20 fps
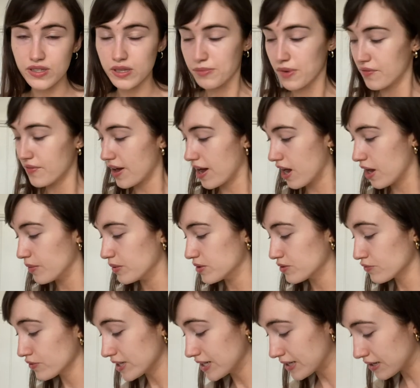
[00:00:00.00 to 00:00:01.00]
Some of it I
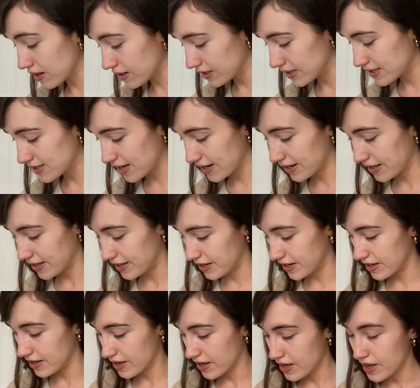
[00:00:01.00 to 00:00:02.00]
was really kindly sent
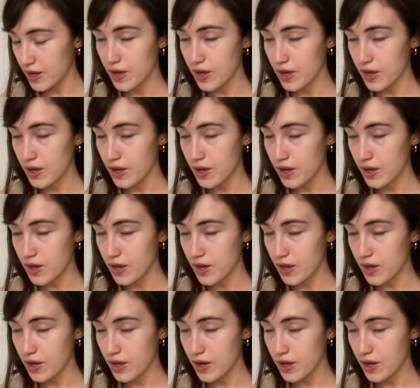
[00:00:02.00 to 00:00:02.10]
in